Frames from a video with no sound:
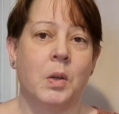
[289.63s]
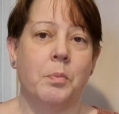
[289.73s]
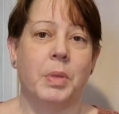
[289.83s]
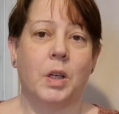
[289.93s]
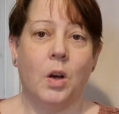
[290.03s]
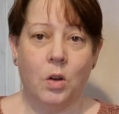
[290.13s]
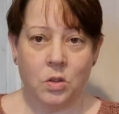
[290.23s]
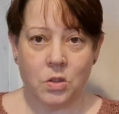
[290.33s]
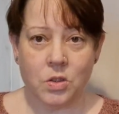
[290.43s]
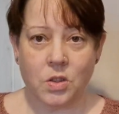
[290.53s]

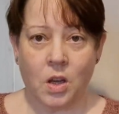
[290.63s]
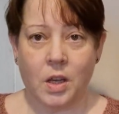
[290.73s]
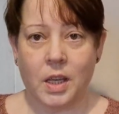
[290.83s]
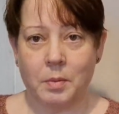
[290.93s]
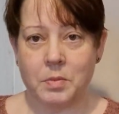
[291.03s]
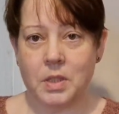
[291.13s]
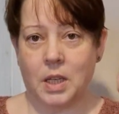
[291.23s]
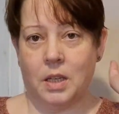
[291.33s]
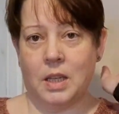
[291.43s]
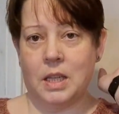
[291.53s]
Because I am
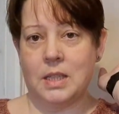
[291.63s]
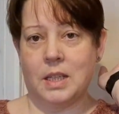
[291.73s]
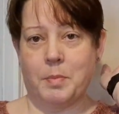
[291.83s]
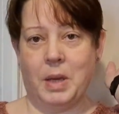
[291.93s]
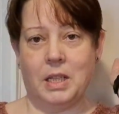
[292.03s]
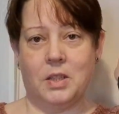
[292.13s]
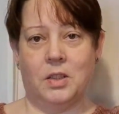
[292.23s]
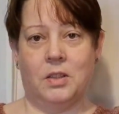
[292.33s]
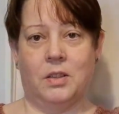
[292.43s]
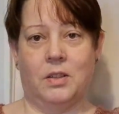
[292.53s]
getting a
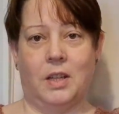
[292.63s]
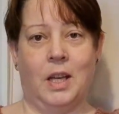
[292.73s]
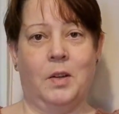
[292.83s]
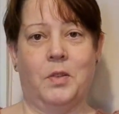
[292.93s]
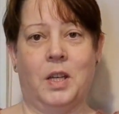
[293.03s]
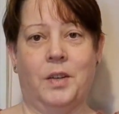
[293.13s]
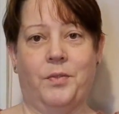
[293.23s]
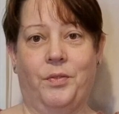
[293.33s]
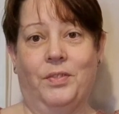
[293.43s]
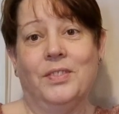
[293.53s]
pattern out there.
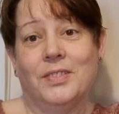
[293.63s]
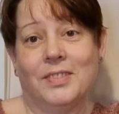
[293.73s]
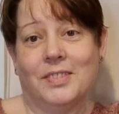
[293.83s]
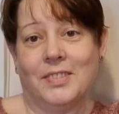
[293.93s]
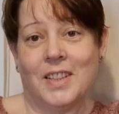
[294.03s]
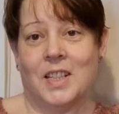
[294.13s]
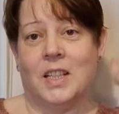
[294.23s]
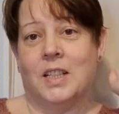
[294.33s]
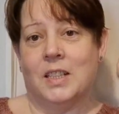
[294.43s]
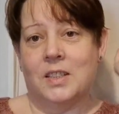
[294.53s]

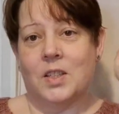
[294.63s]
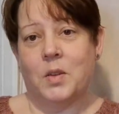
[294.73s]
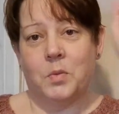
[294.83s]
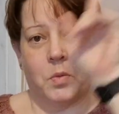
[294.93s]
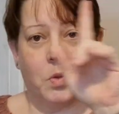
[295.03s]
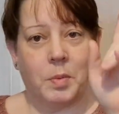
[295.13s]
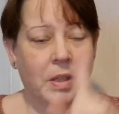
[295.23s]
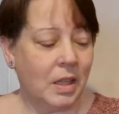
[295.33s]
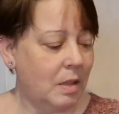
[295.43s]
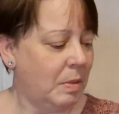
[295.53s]
So we'll talk about
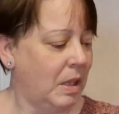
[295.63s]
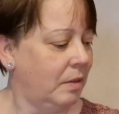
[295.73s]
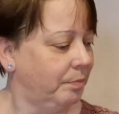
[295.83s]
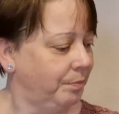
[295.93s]
that in a minute.